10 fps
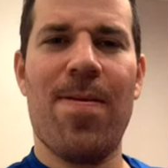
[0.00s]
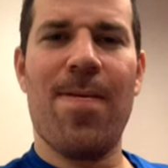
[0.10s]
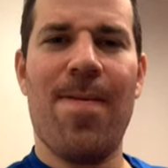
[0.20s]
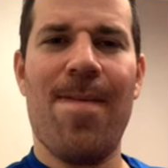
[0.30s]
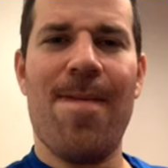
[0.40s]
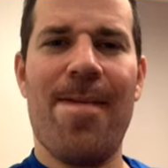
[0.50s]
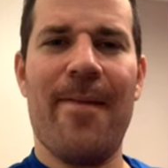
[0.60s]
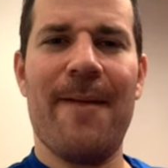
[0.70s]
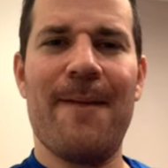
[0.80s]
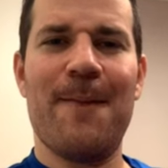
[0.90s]

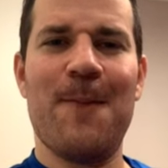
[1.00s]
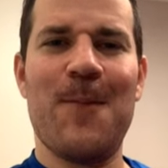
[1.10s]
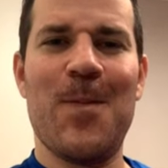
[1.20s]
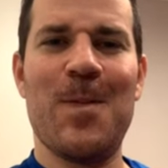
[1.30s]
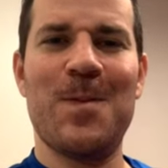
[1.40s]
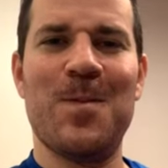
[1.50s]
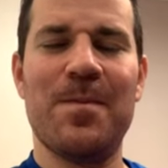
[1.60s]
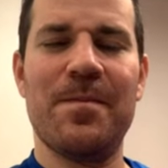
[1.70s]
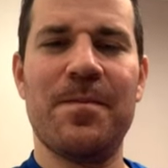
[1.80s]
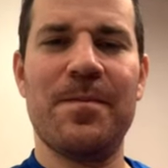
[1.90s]

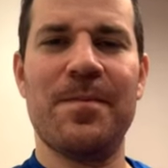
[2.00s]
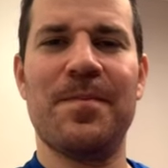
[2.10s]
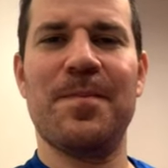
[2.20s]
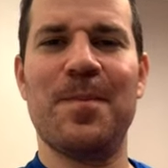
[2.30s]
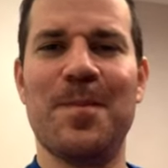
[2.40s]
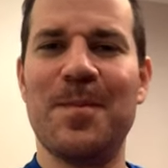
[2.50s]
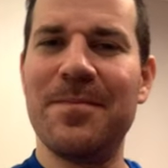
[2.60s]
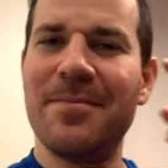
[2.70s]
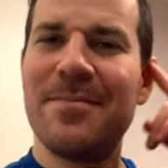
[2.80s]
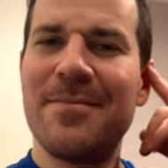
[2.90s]

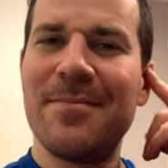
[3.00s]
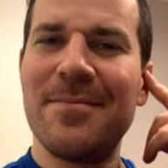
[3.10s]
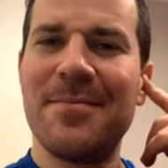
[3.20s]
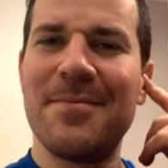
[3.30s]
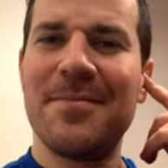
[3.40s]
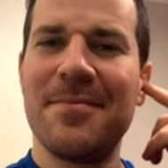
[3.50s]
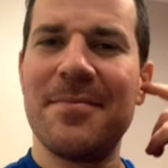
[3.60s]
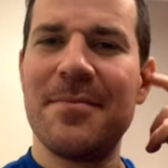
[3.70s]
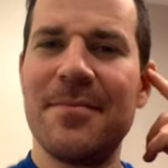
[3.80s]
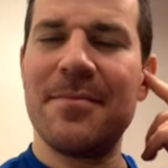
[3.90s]

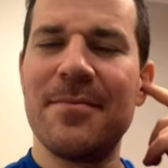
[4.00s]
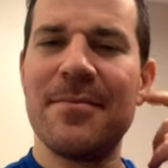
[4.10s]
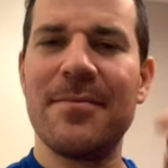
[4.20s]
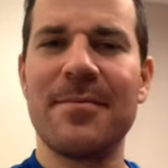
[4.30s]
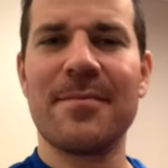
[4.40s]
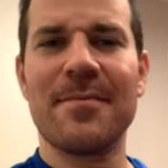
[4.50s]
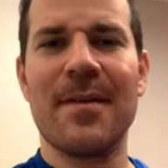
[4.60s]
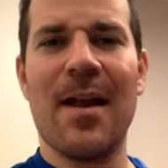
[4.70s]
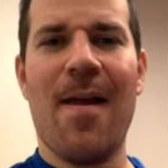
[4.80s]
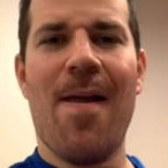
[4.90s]

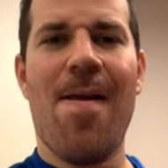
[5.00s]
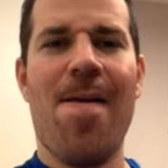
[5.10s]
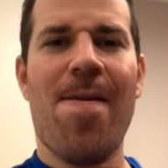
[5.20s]
(not speaking)